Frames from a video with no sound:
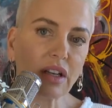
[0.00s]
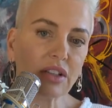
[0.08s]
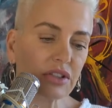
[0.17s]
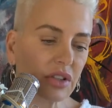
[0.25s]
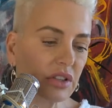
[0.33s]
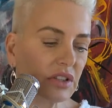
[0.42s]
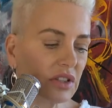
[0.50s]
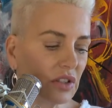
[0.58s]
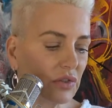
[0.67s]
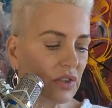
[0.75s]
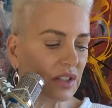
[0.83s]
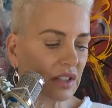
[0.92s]
So the
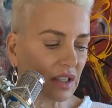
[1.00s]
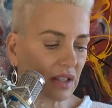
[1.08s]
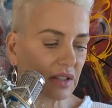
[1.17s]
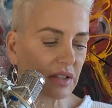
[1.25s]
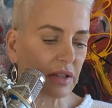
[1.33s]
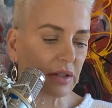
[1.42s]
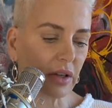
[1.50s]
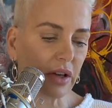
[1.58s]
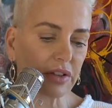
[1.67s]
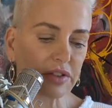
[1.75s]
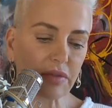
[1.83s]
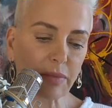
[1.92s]
difference is the
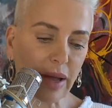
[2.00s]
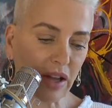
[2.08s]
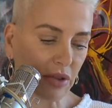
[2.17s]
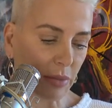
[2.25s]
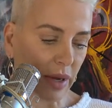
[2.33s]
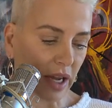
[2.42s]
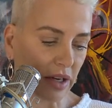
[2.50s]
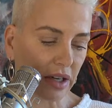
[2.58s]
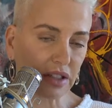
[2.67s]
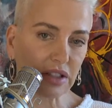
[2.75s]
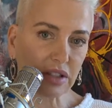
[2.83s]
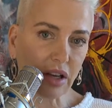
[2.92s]
laws of
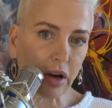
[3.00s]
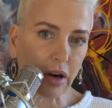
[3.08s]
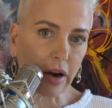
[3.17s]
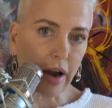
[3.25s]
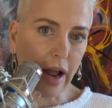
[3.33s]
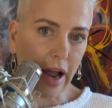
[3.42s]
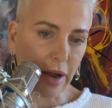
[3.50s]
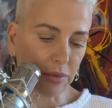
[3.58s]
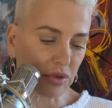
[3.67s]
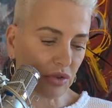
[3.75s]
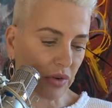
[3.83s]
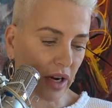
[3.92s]
mathematics are
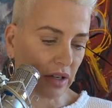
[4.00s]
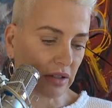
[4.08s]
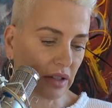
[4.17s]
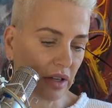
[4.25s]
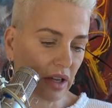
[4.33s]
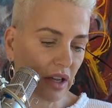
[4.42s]
abstract.